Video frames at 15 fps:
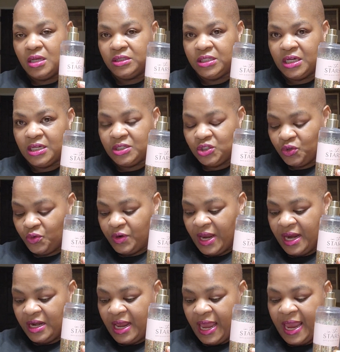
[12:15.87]
does
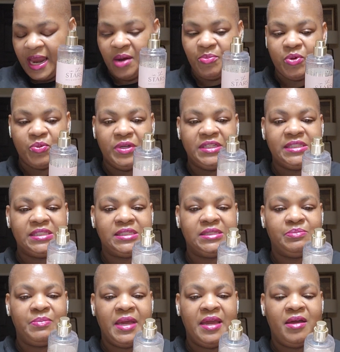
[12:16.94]
create an ambery
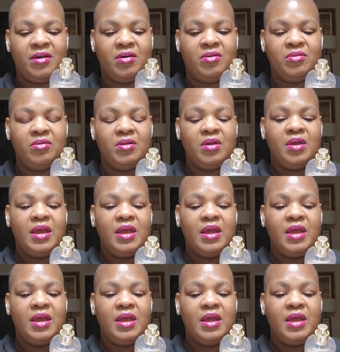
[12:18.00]
smell,